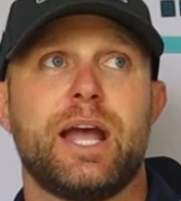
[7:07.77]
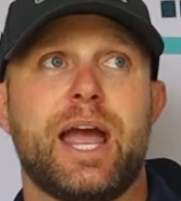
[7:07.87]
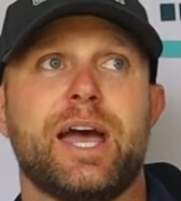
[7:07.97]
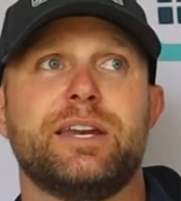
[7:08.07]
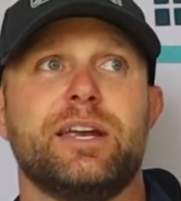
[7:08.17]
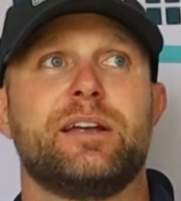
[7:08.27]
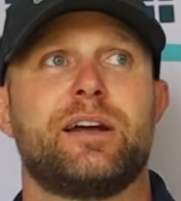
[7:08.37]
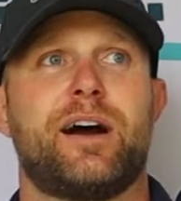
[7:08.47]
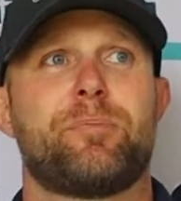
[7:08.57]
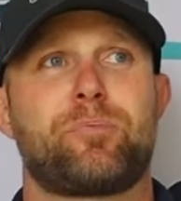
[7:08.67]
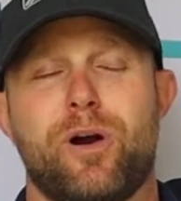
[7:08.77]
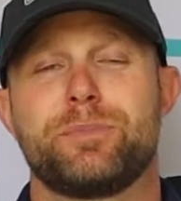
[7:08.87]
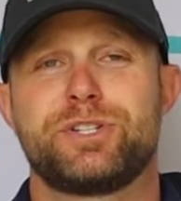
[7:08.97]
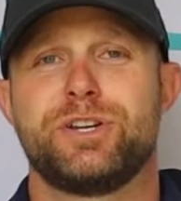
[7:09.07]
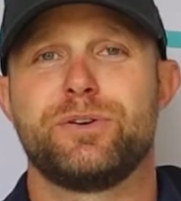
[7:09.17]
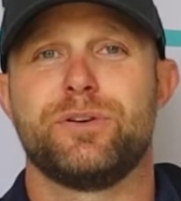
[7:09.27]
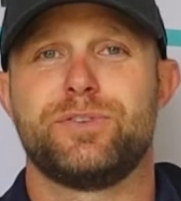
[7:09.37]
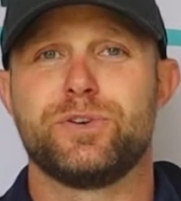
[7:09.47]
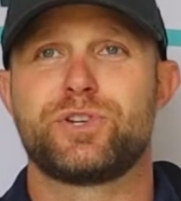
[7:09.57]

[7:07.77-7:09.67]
And I promise you, if you